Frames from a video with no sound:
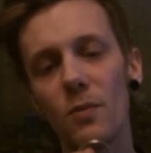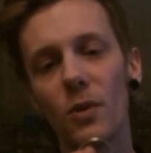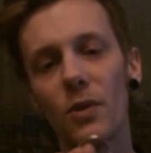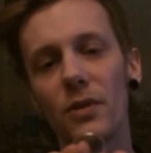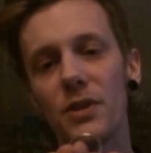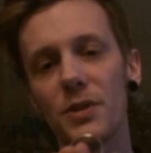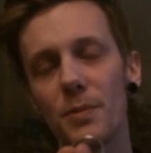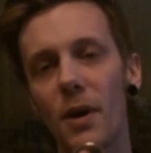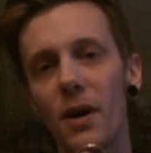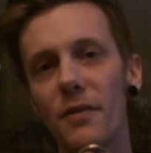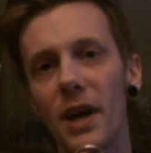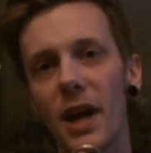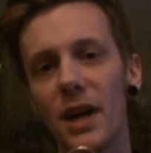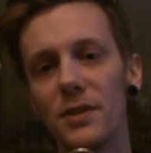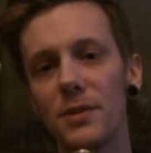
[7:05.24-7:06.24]
want this part of
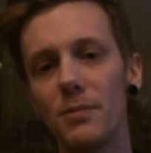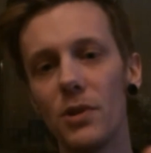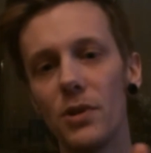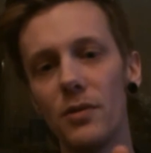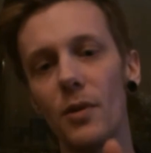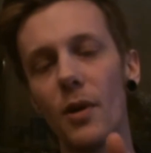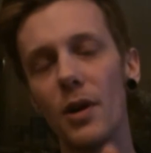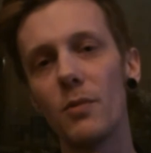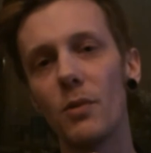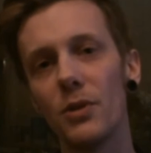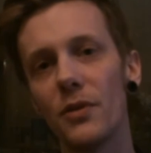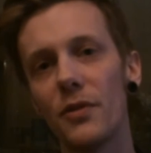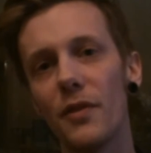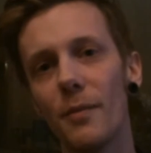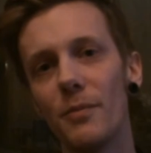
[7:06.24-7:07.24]
your hand to move, you only want
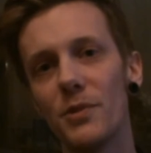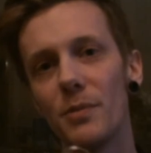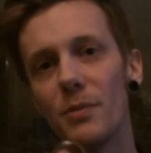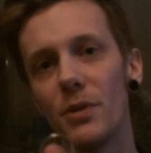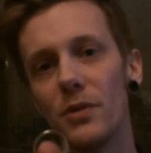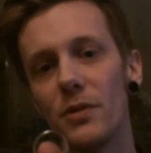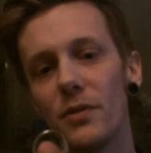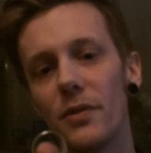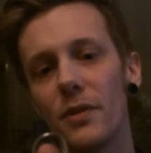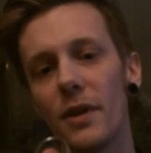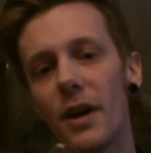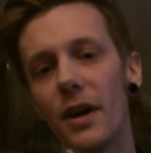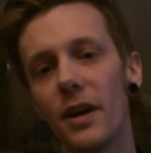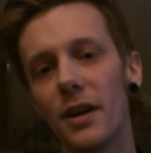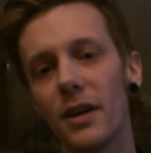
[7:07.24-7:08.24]
your thumb to move.
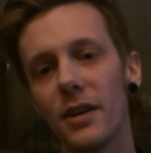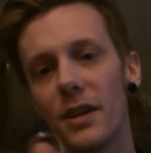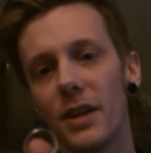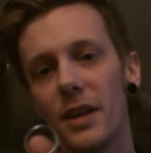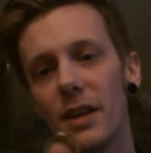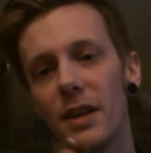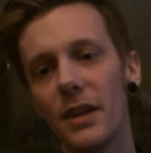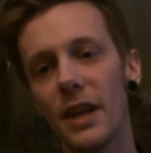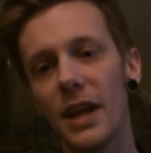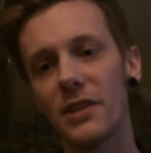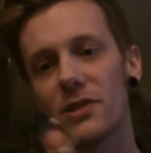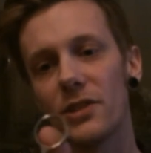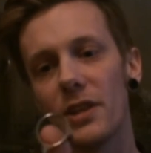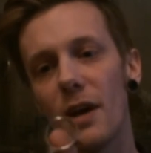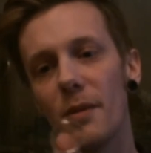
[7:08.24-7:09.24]

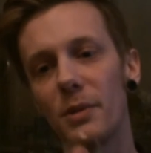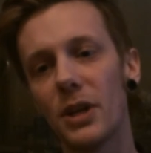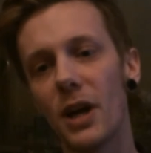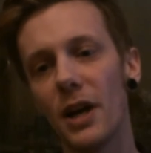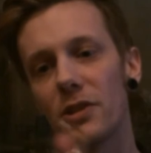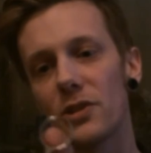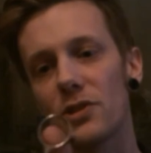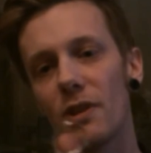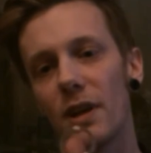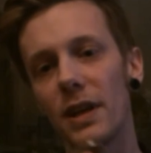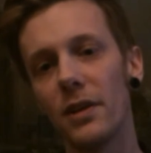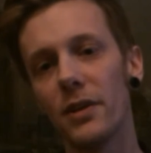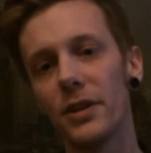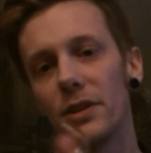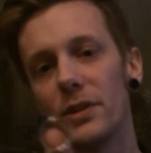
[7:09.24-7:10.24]
That's to help you cut in a straight
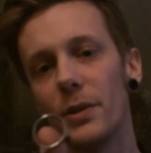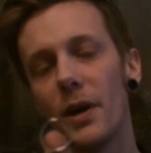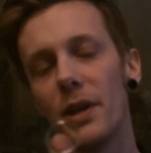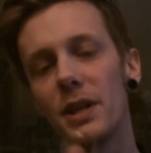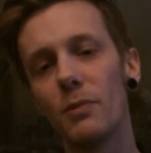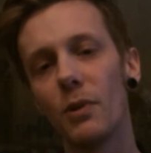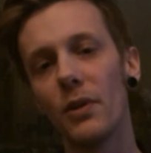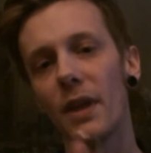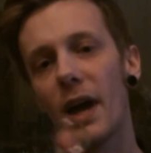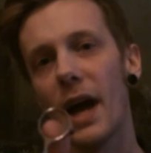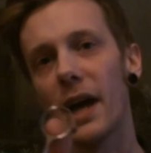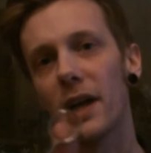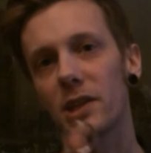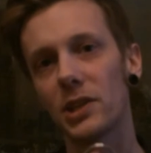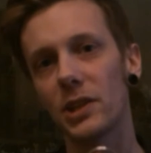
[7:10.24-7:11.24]
line. You only want that
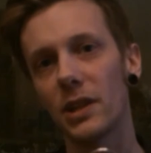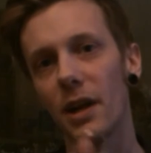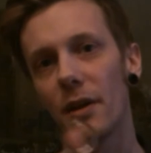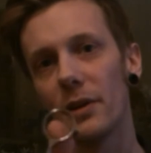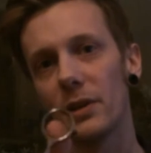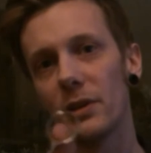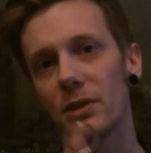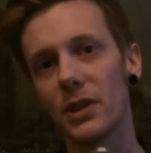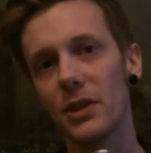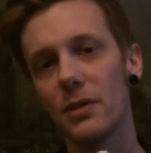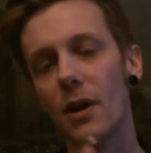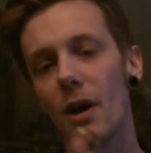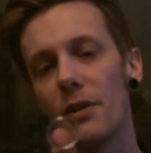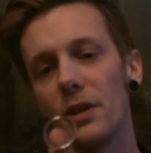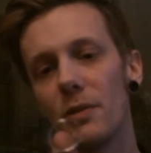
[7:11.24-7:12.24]
action going, so you
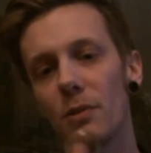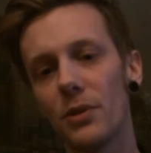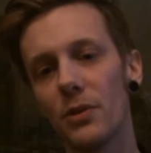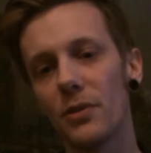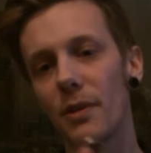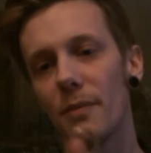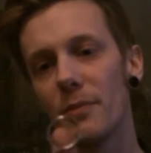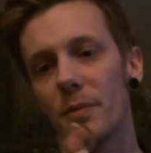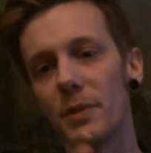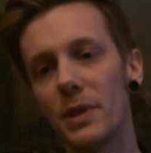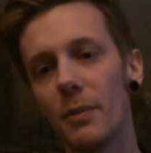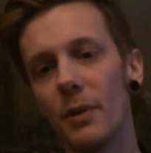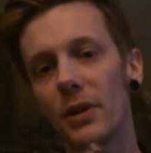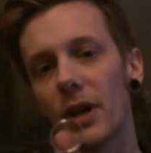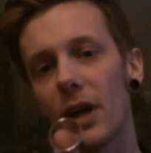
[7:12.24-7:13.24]
only want your thumb to be the
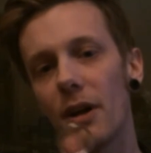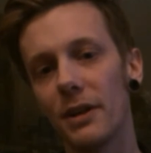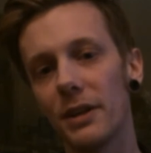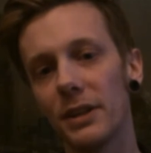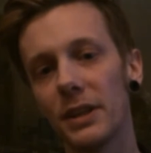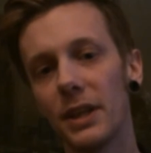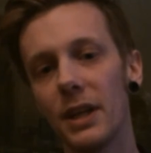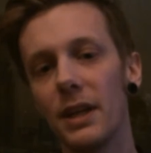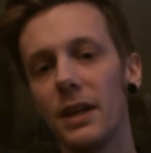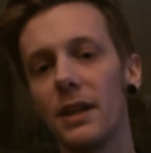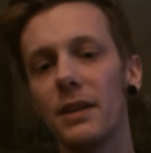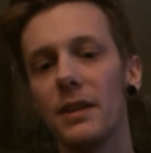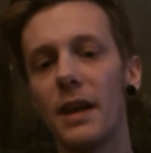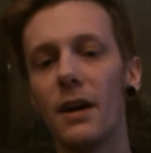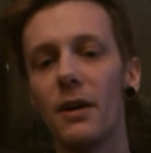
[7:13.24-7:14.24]
one cutting.
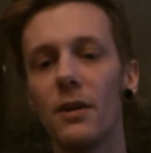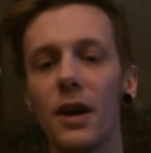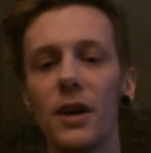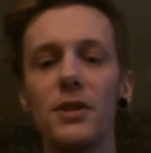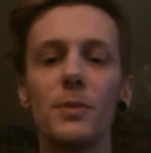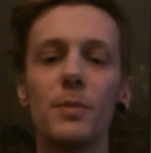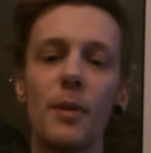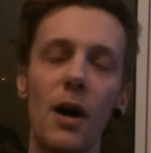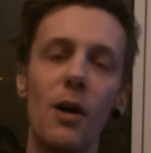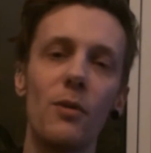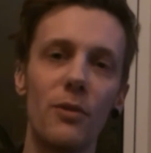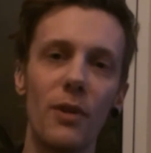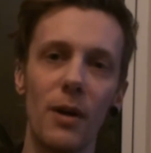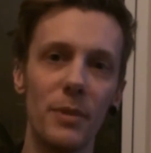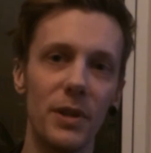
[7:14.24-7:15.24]
Now, I used to put my whole
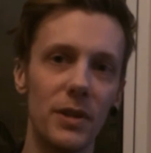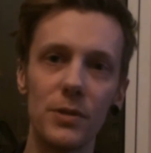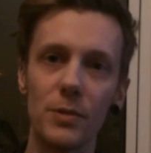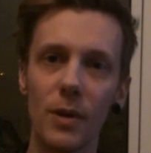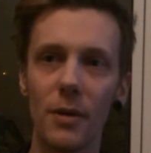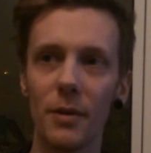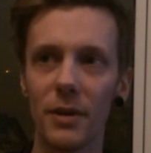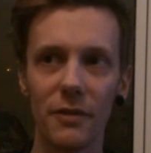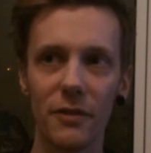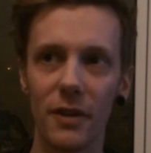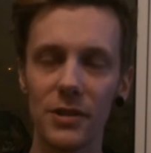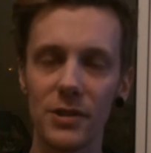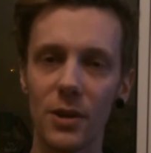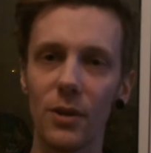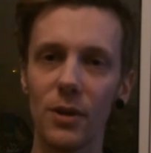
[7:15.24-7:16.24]
thumb in as well when I
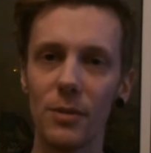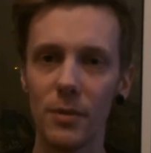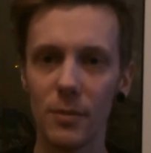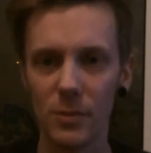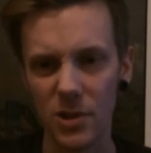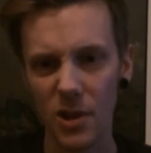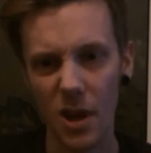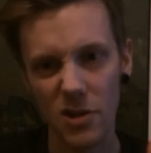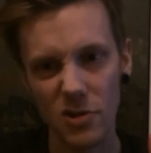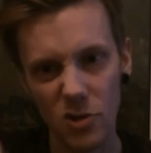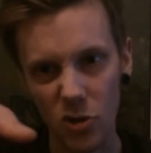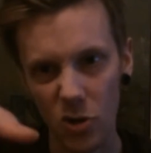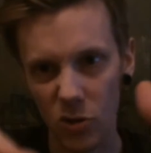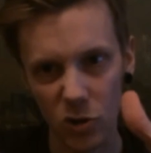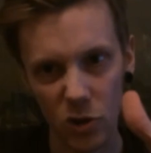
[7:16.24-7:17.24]
first got them, and was like
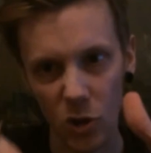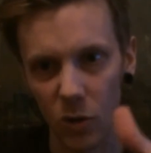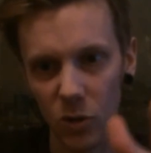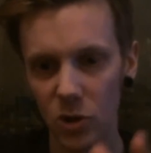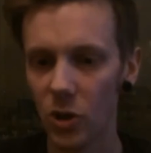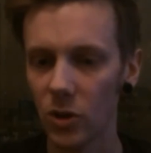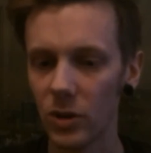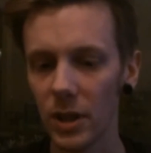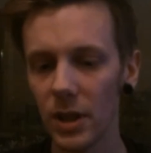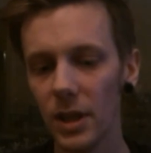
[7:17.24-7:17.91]
chonk, chonk, chonk.